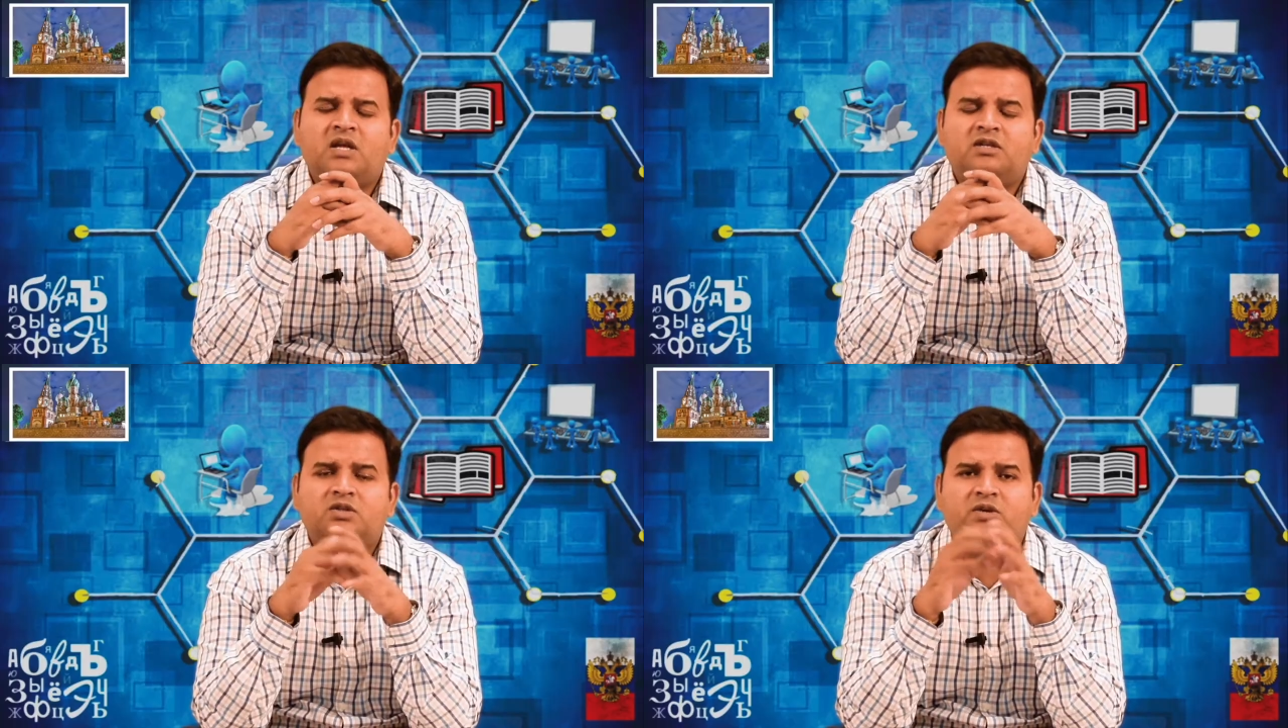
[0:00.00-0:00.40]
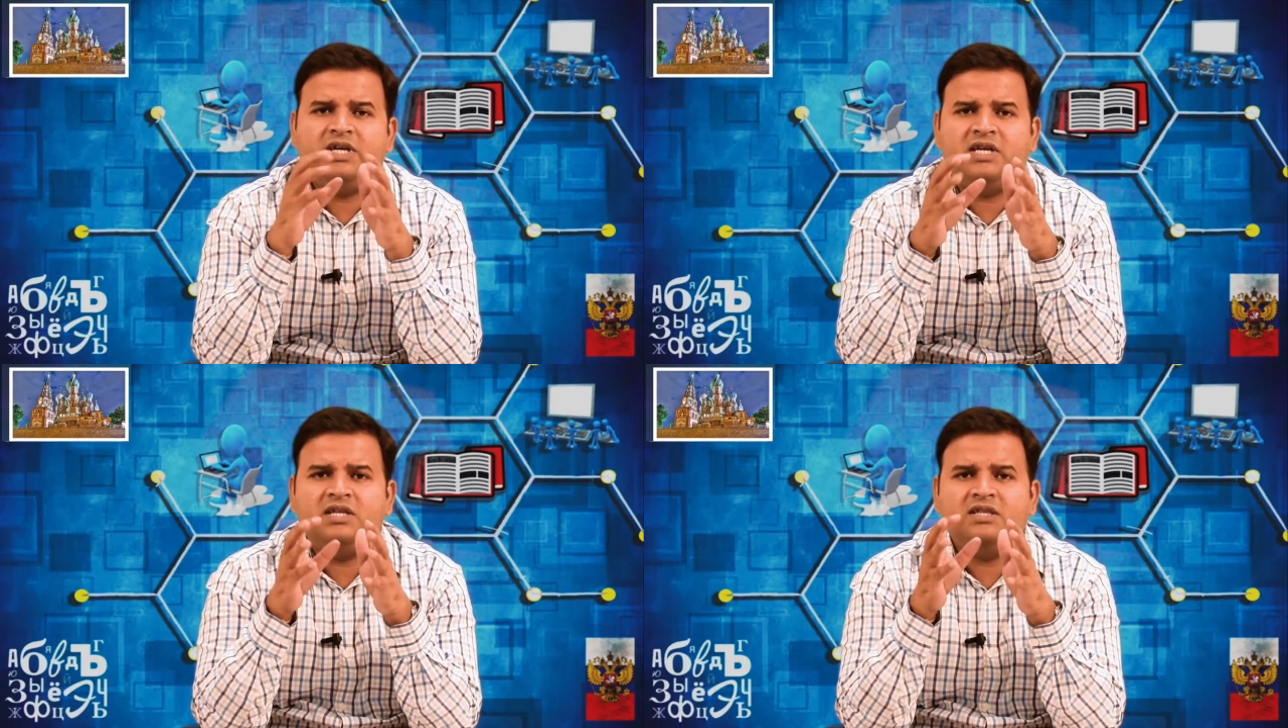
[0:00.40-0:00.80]
So,
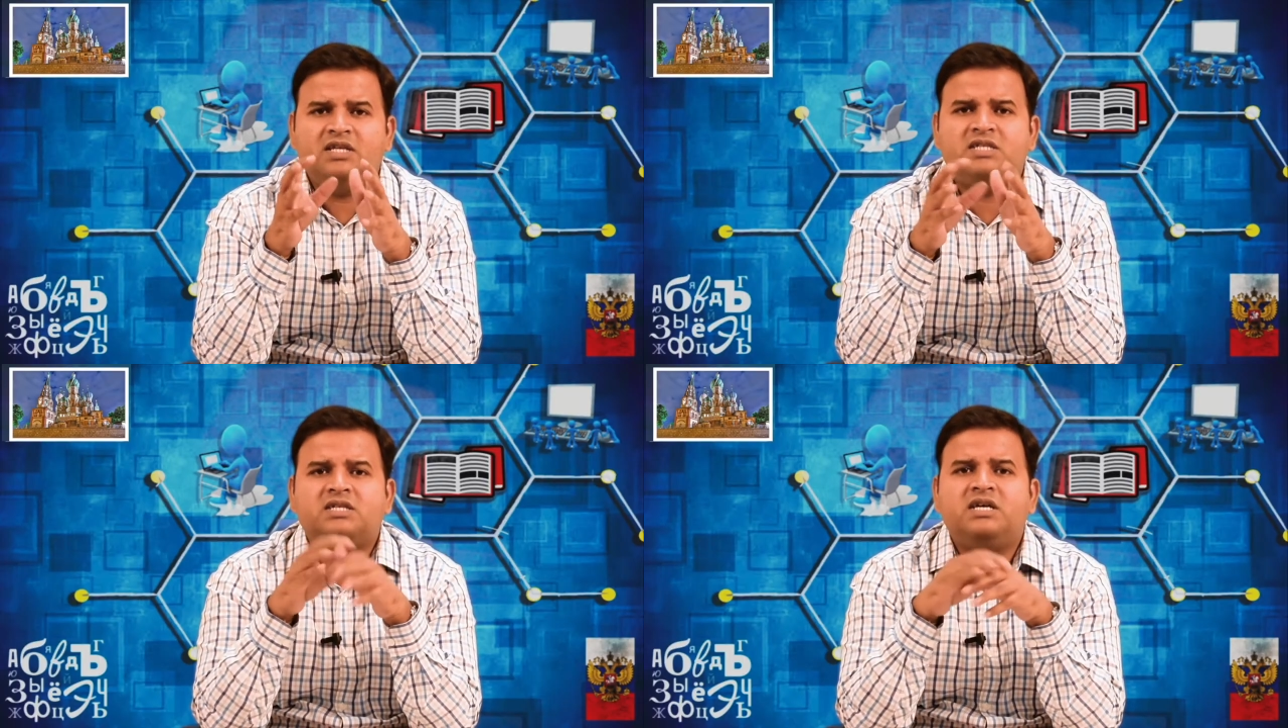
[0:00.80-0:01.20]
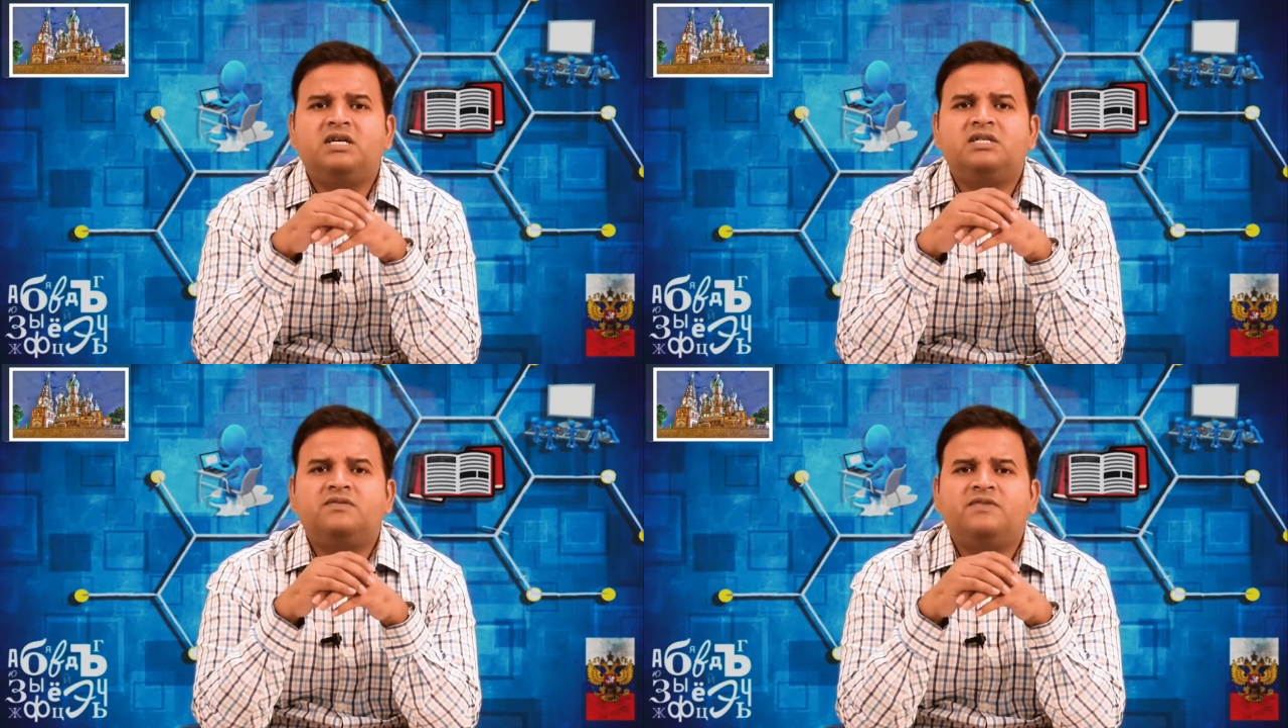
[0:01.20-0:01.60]
here in this
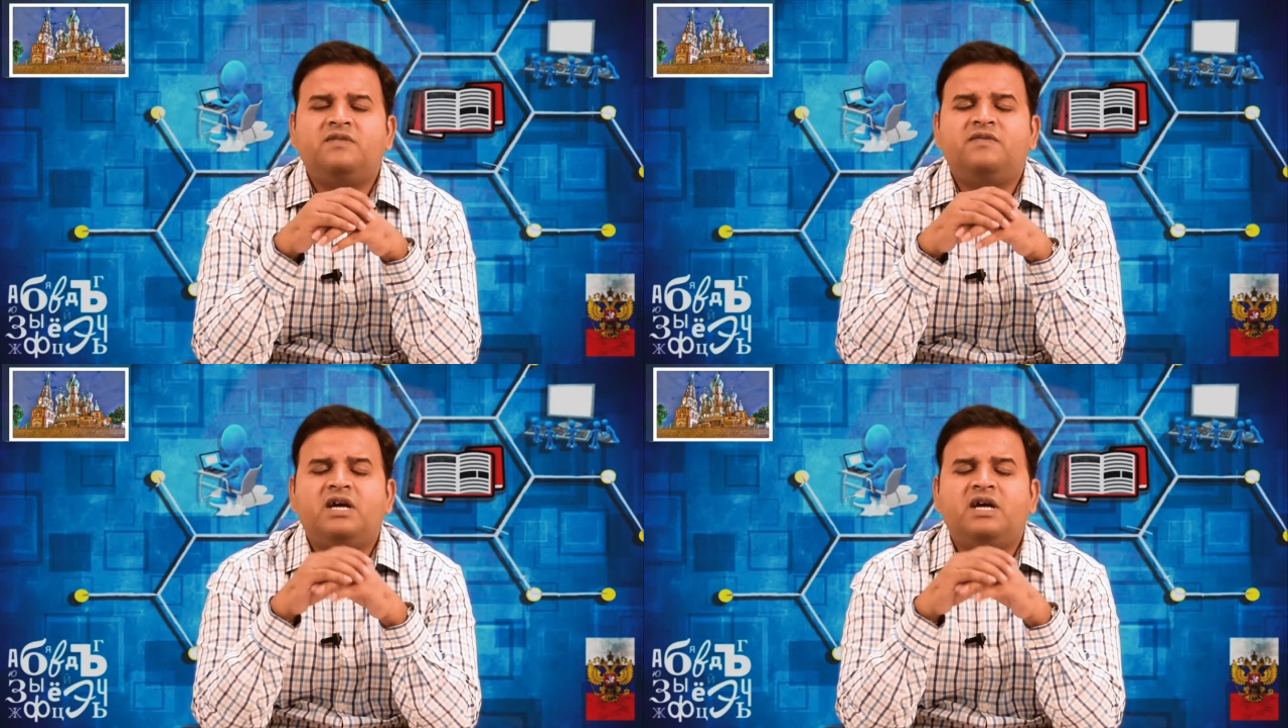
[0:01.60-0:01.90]
case, when we